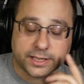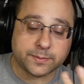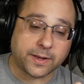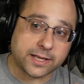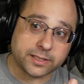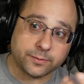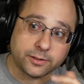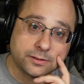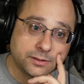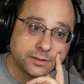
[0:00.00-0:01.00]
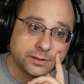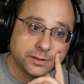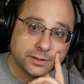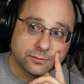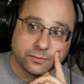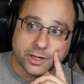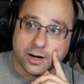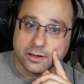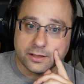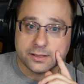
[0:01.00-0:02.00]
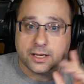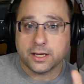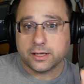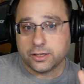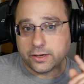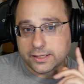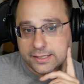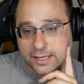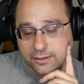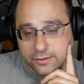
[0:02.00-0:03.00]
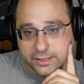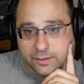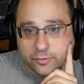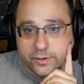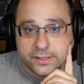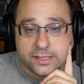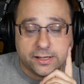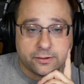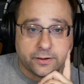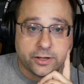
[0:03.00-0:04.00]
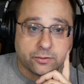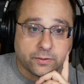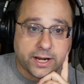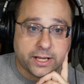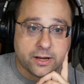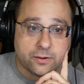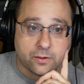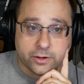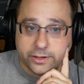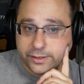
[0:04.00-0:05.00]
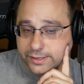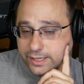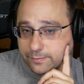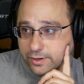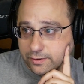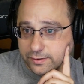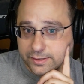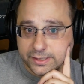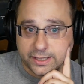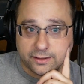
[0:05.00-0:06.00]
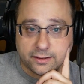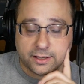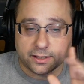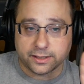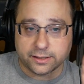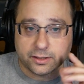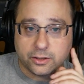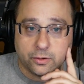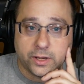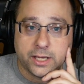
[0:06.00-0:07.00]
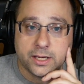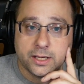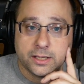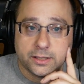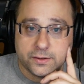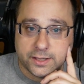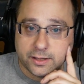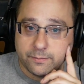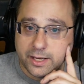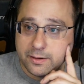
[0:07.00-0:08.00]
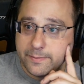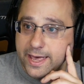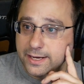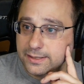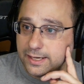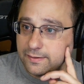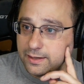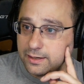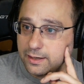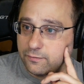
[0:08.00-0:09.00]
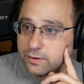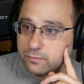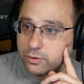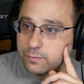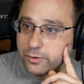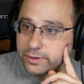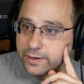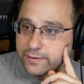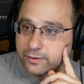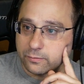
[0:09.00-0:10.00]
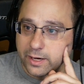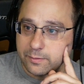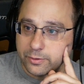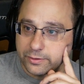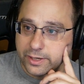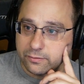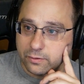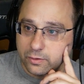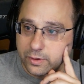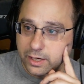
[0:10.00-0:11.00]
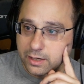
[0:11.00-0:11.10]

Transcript: That's possible. Regardless, you can set those endpoints either in your radio or you can set them here in the CL uh, in the GUI using the min, the max, and then if you we pull down that rate, pull down real